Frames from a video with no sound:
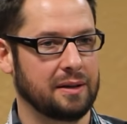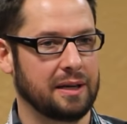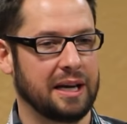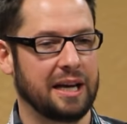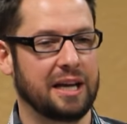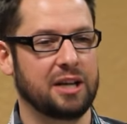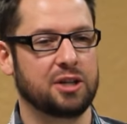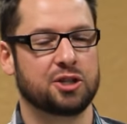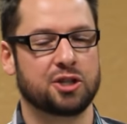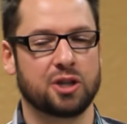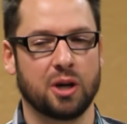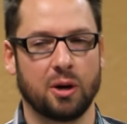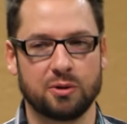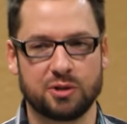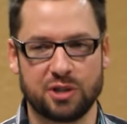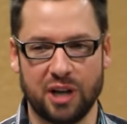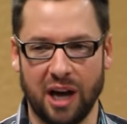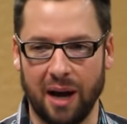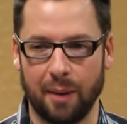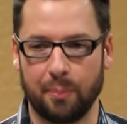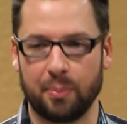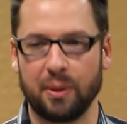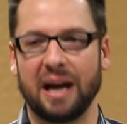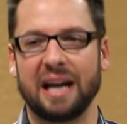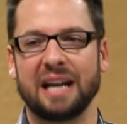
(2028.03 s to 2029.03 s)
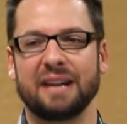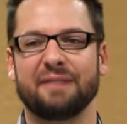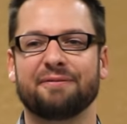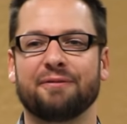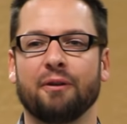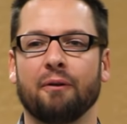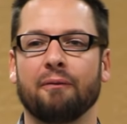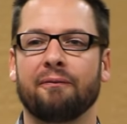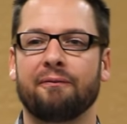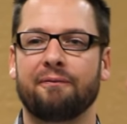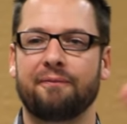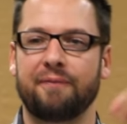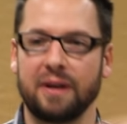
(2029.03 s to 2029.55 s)
He shows up and
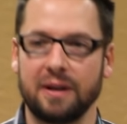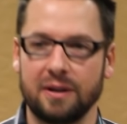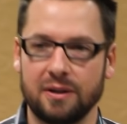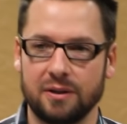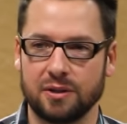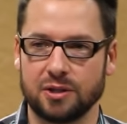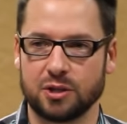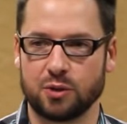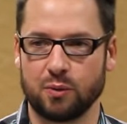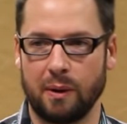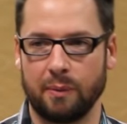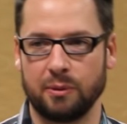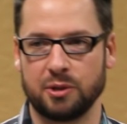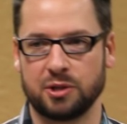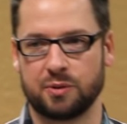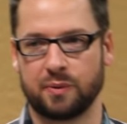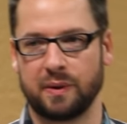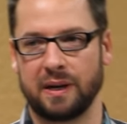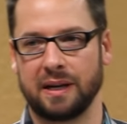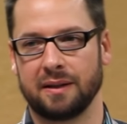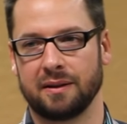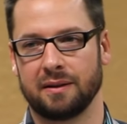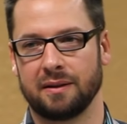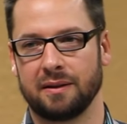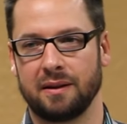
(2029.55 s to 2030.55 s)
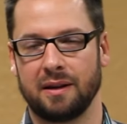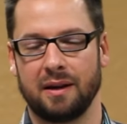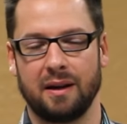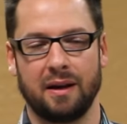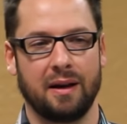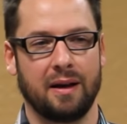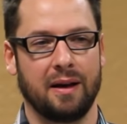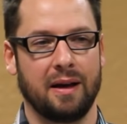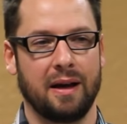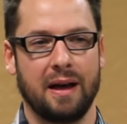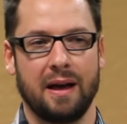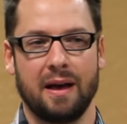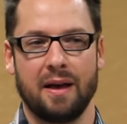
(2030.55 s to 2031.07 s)
fulfills what was written.
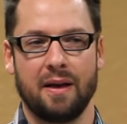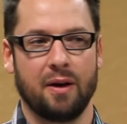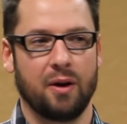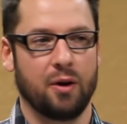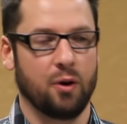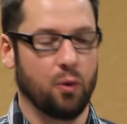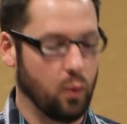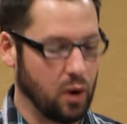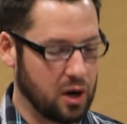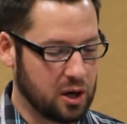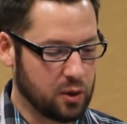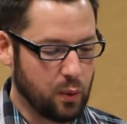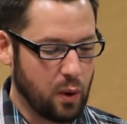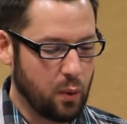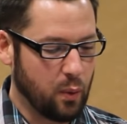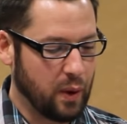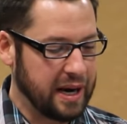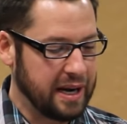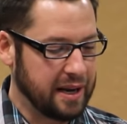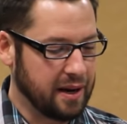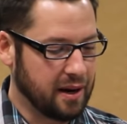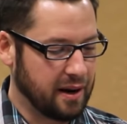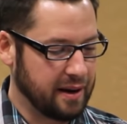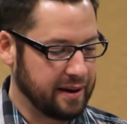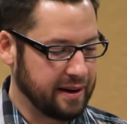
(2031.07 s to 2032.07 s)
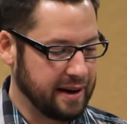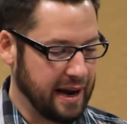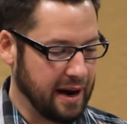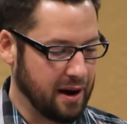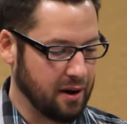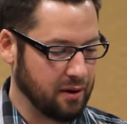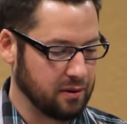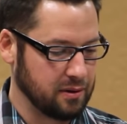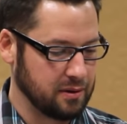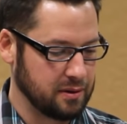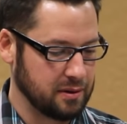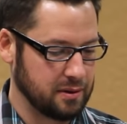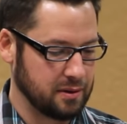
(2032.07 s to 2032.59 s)
What are we waiting on
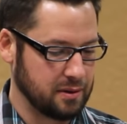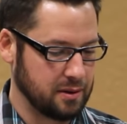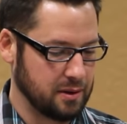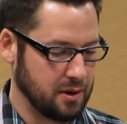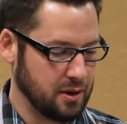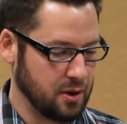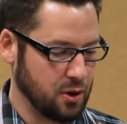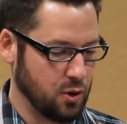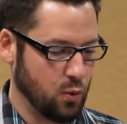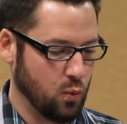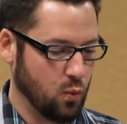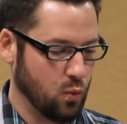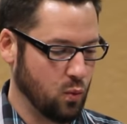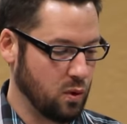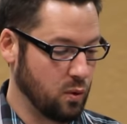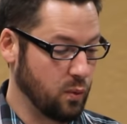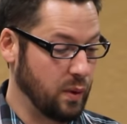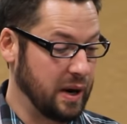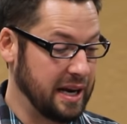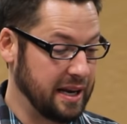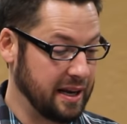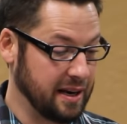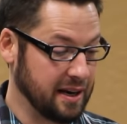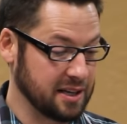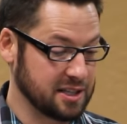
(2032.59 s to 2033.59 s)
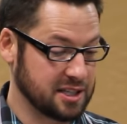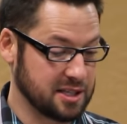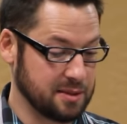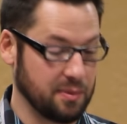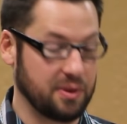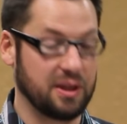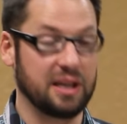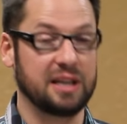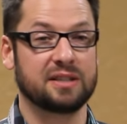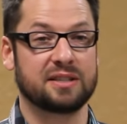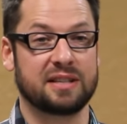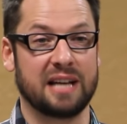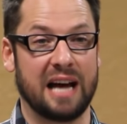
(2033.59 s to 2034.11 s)
now? We're waiting on some
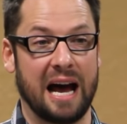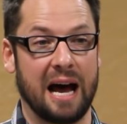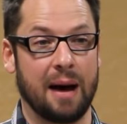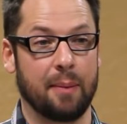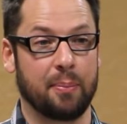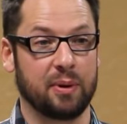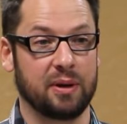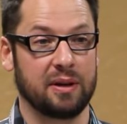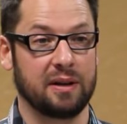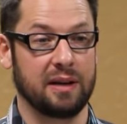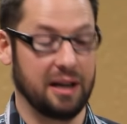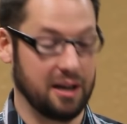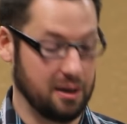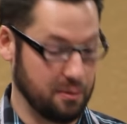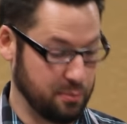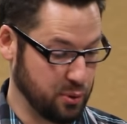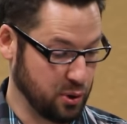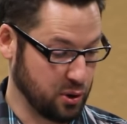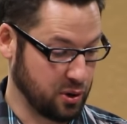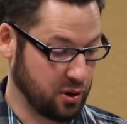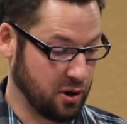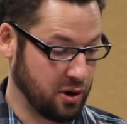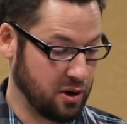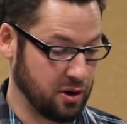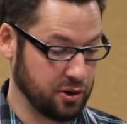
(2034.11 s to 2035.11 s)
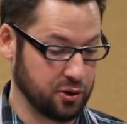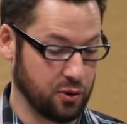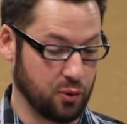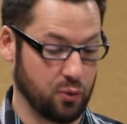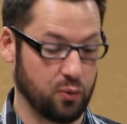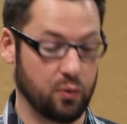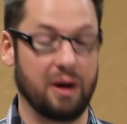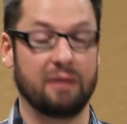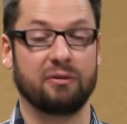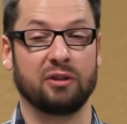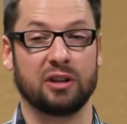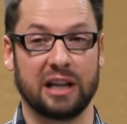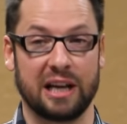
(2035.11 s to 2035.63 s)
things to happen in a book called
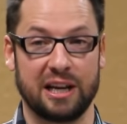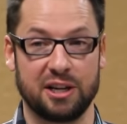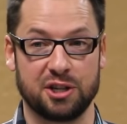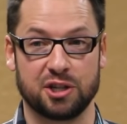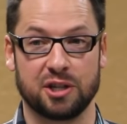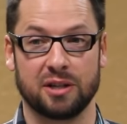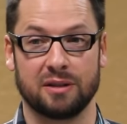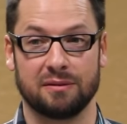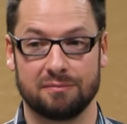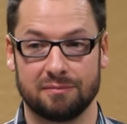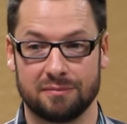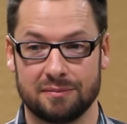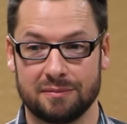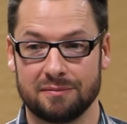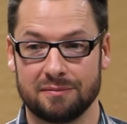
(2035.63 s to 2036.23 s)
Revelation.